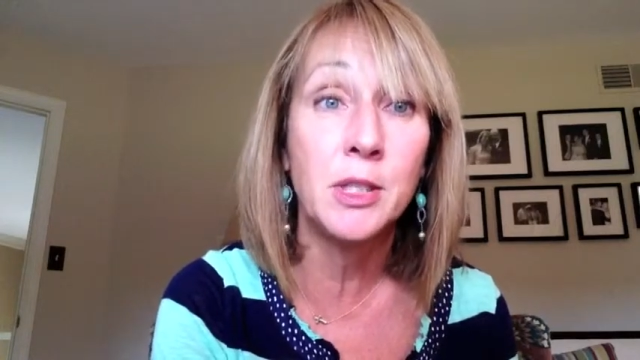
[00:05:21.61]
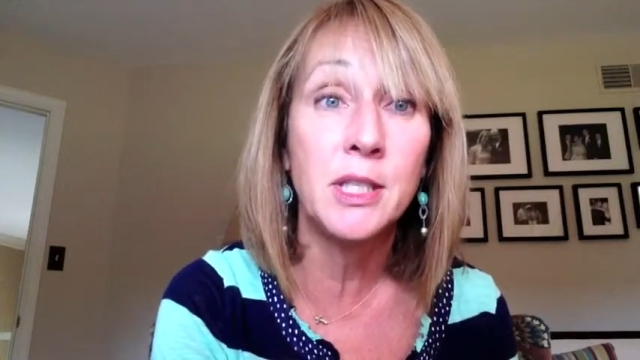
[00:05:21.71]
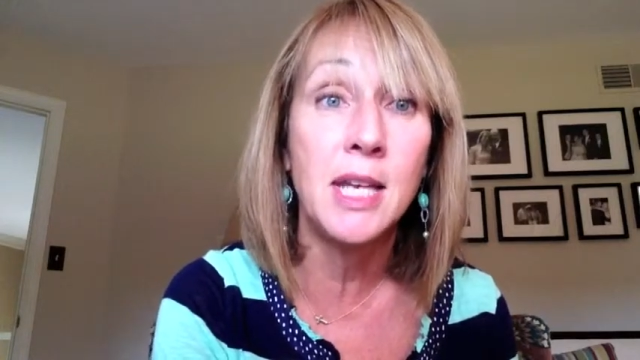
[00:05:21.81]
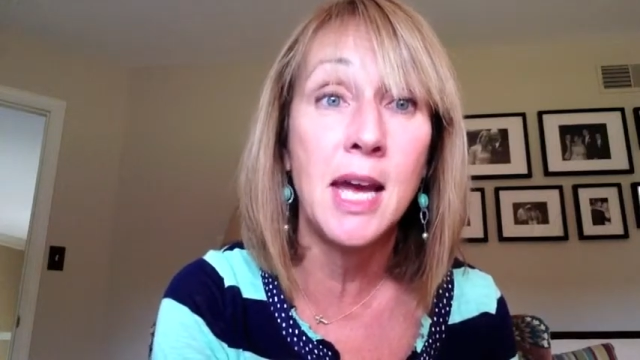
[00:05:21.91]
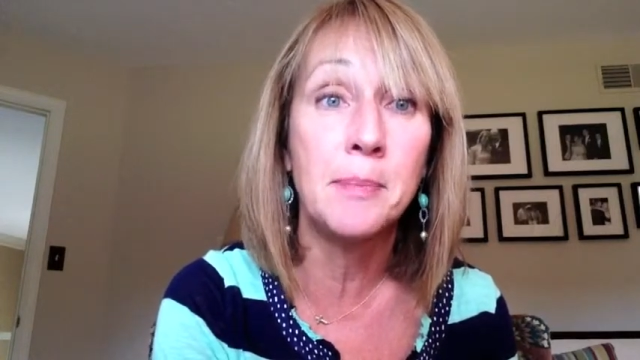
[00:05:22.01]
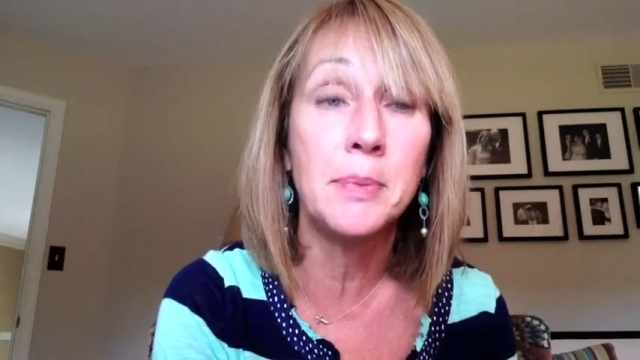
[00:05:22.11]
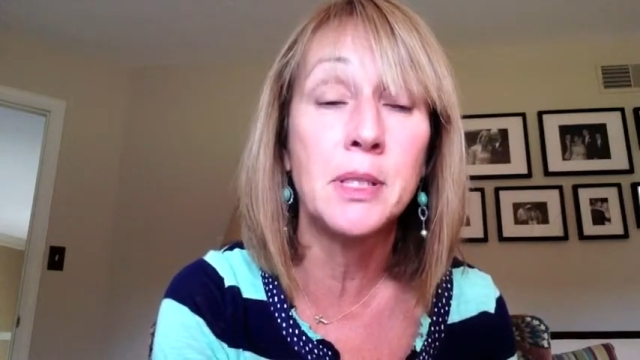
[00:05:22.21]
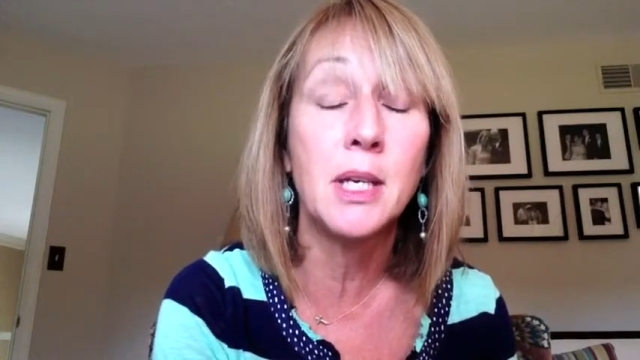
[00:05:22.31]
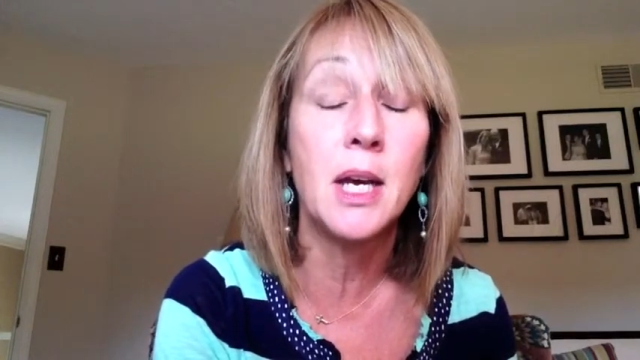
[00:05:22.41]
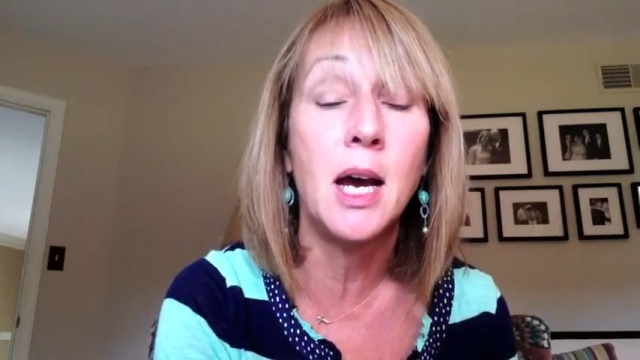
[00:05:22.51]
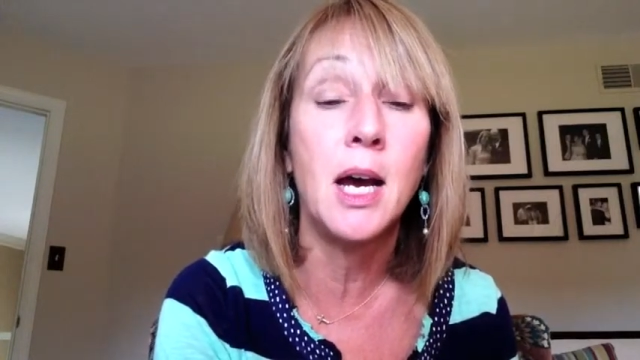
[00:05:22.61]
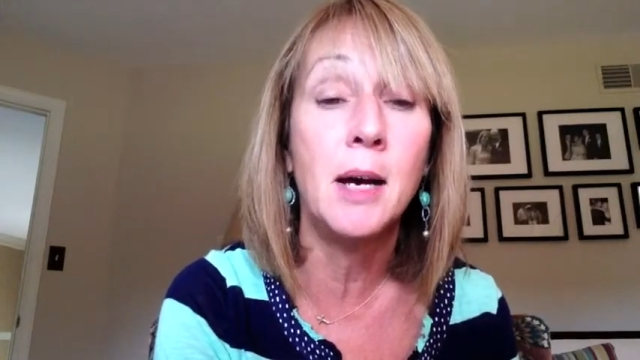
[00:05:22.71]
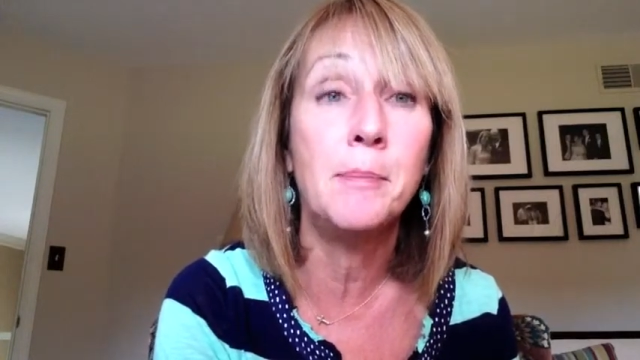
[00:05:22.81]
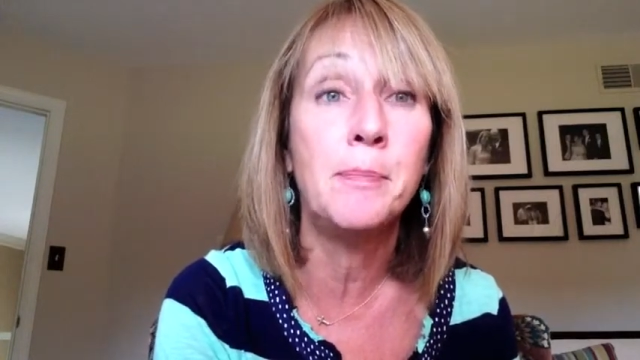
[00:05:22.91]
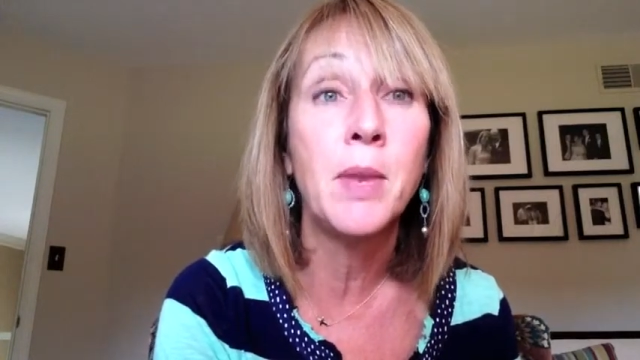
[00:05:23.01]
steps
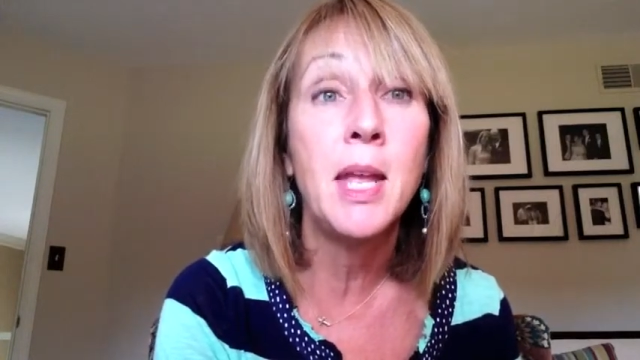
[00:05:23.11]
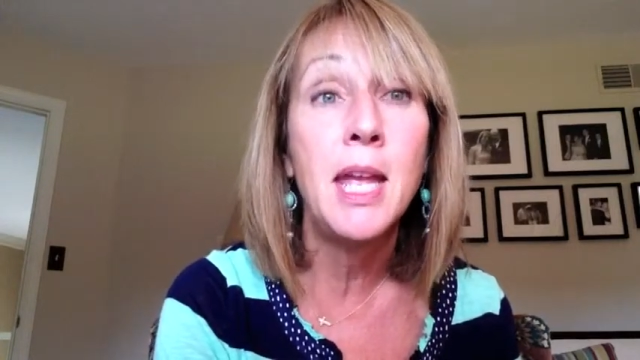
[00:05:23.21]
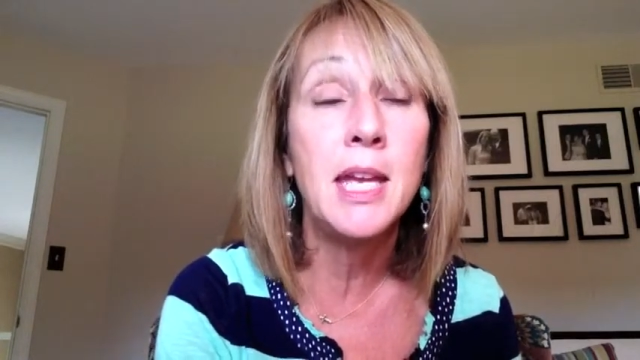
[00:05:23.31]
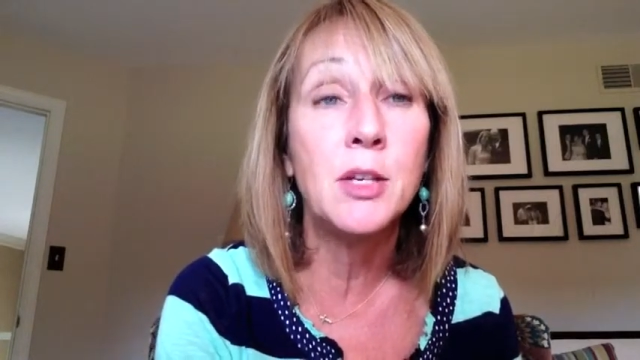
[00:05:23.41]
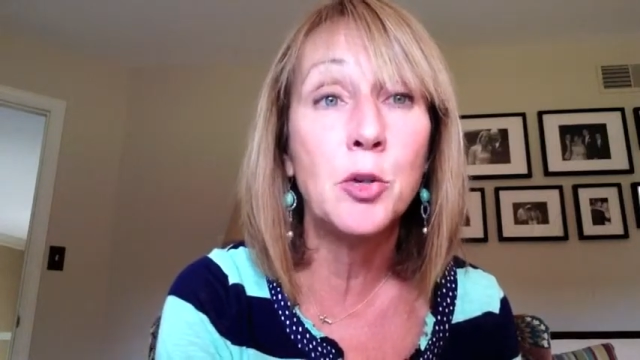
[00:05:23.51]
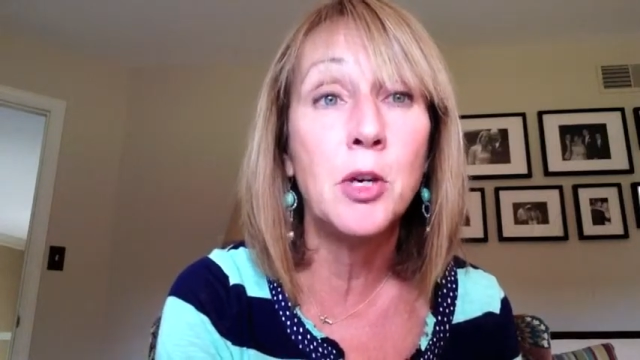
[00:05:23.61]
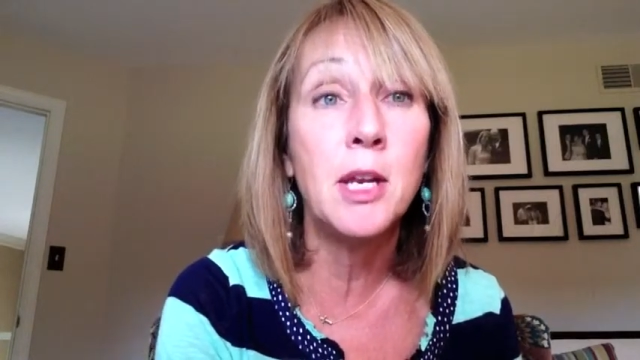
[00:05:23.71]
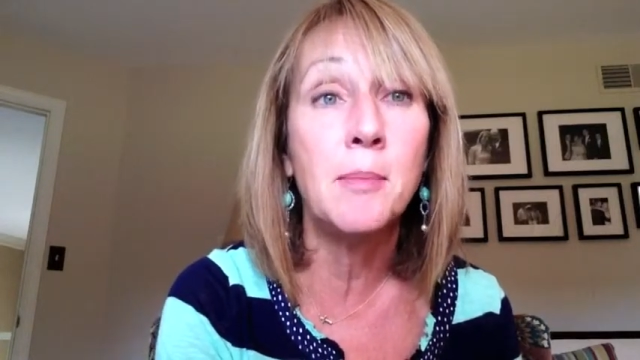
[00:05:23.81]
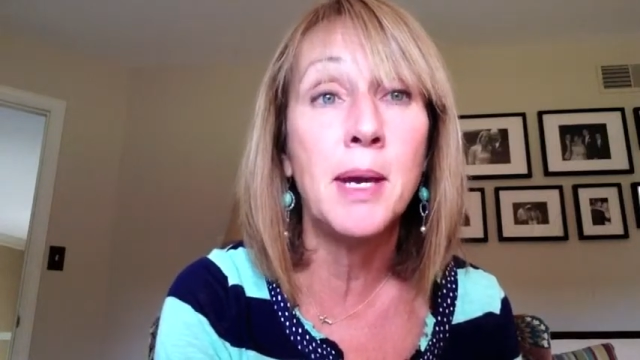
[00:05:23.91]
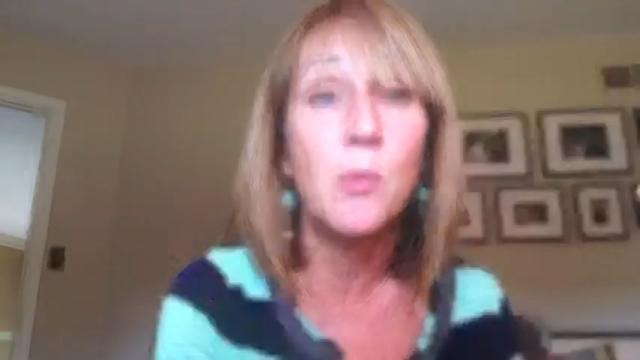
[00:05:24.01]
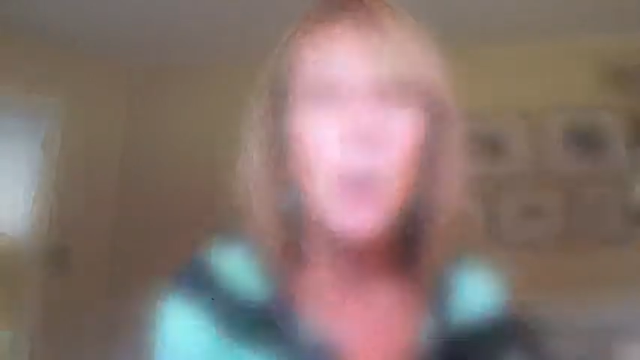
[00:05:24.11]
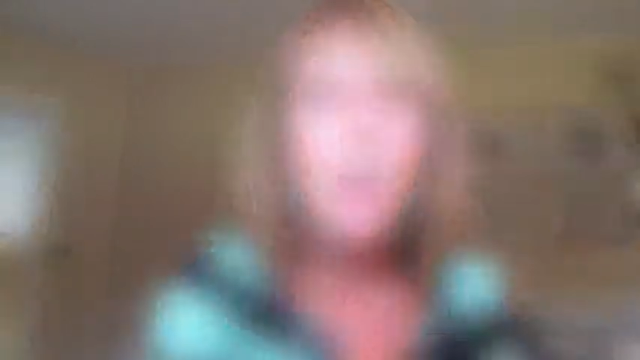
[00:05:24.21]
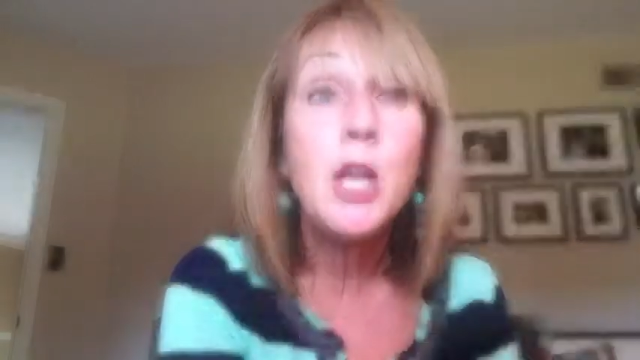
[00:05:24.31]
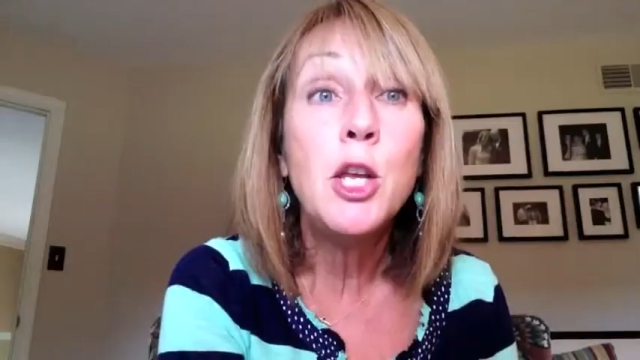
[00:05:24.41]
in treating bedwetting.